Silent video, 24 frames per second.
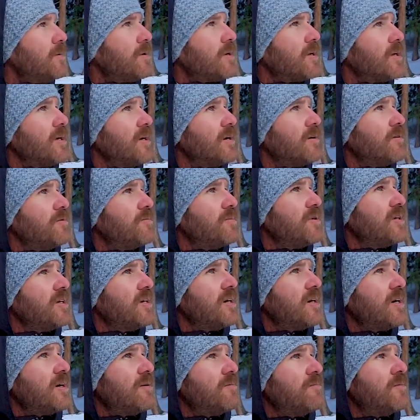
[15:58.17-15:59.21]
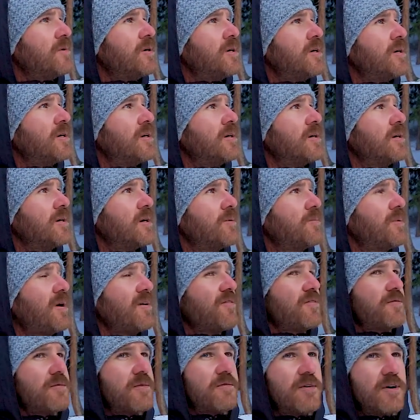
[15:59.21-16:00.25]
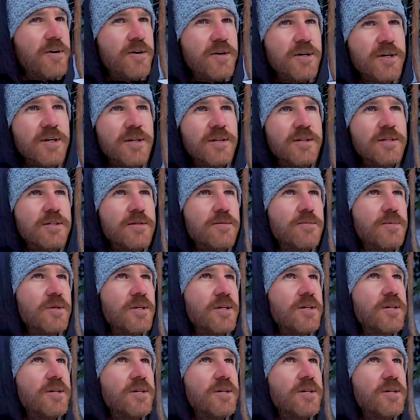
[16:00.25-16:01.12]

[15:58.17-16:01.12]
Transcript: Yeah, it would be, um, apart from the road in, this would be